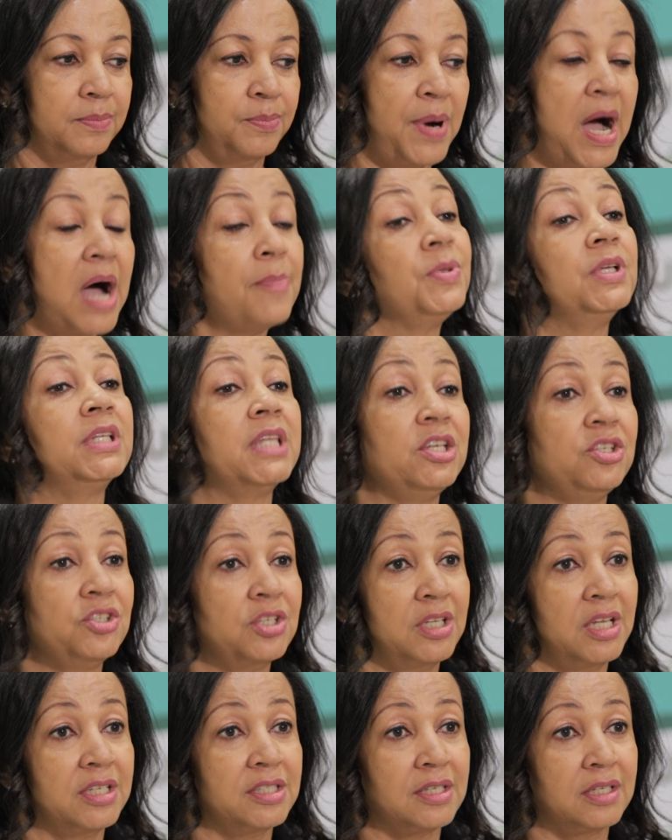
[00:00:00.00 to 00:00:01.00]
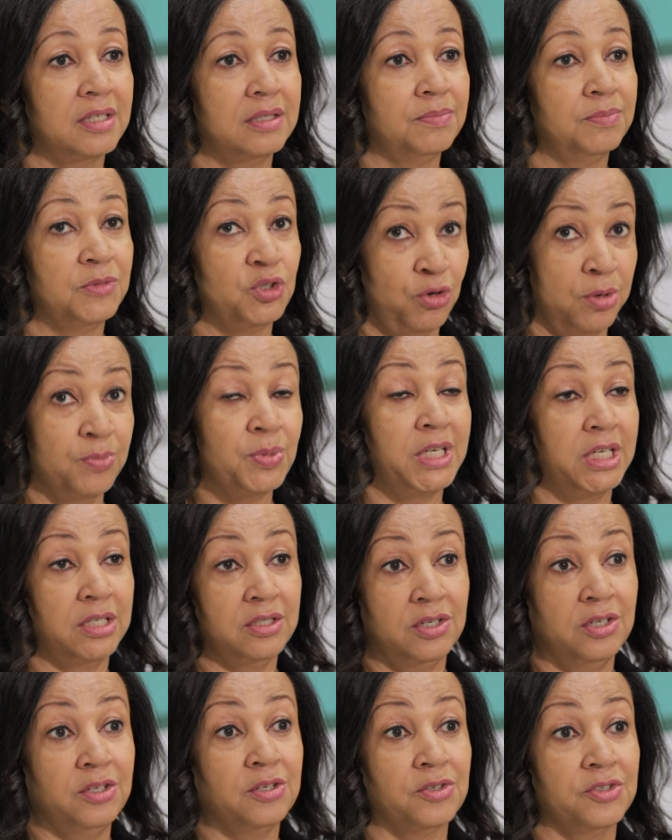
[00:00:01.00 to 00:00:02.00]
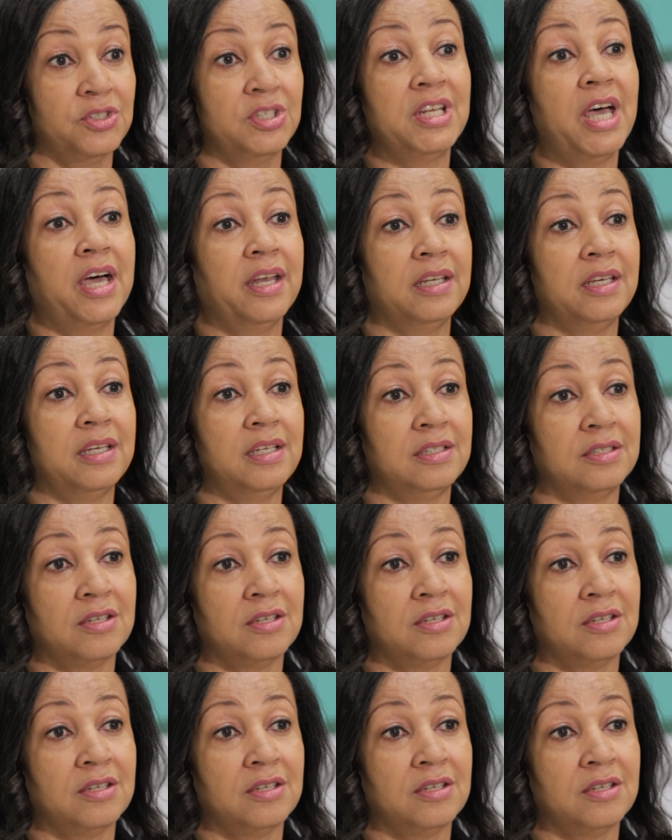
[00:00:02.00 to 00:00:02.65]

population that's contributing to your study